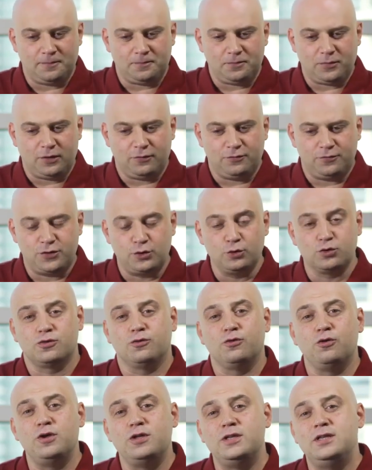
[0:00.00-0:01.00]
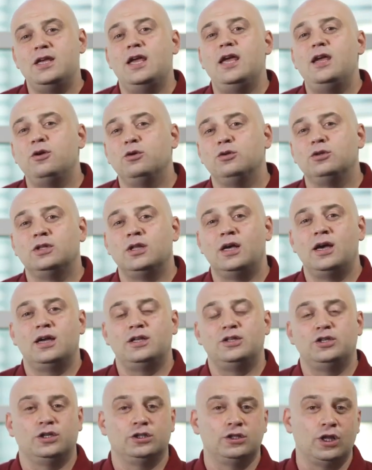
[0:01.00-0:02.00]
inventors, and
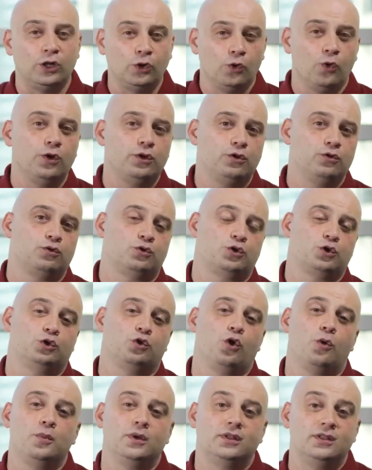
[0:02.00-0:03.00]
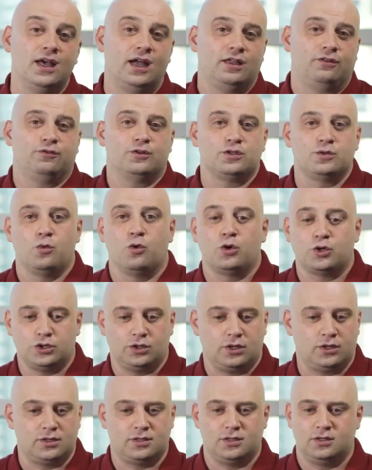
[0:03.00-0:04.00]
startups to receive grants
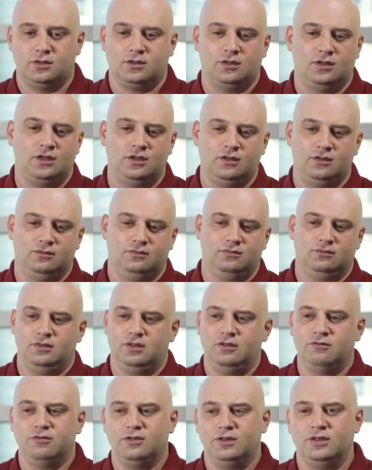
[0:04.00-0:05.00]
through crowdfunding.